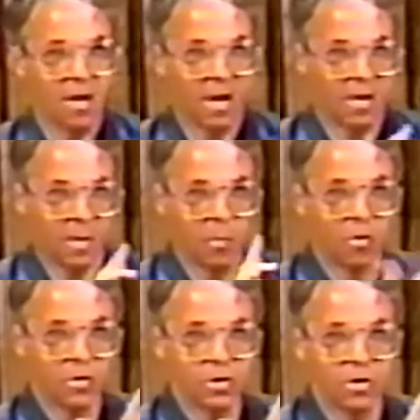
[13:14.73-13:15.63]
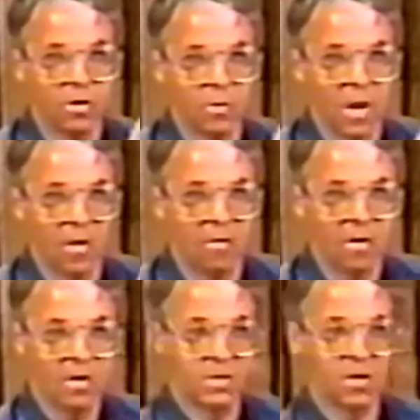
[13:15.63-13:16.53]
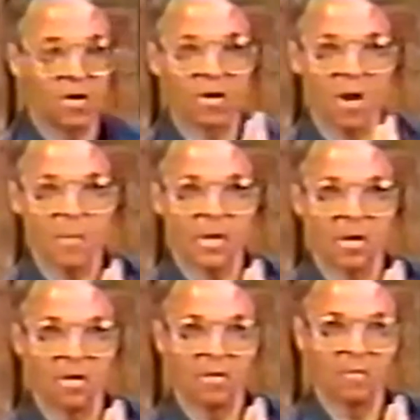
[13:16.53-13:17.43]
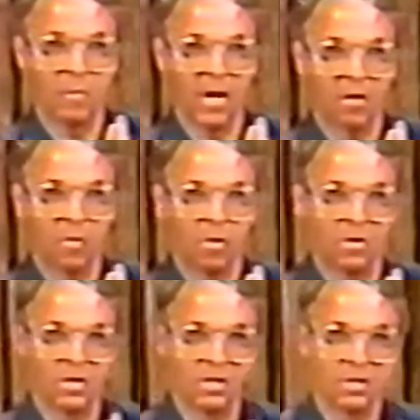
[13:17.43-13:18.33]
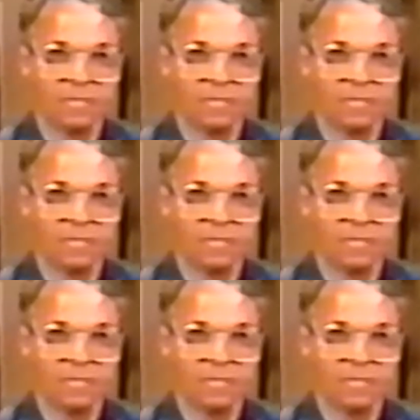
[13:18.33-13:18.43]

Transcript: And they both turned around and started coming back towards us.